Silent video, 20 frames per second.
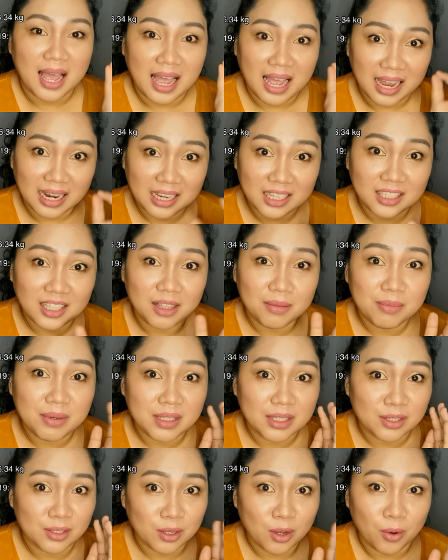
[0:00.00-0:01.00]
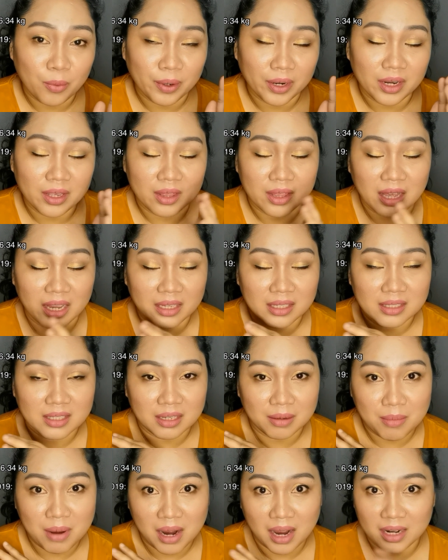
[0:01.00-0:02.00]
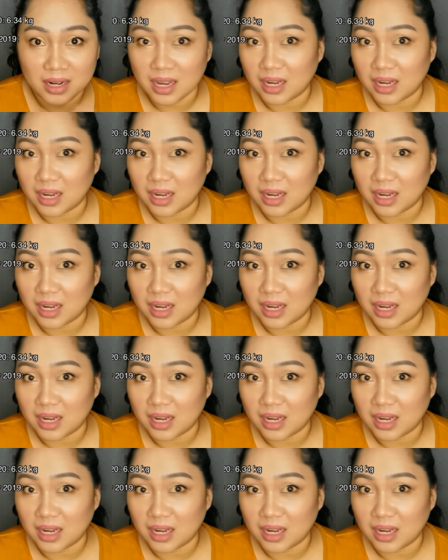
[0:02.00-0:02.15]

A little bit slower than sa mga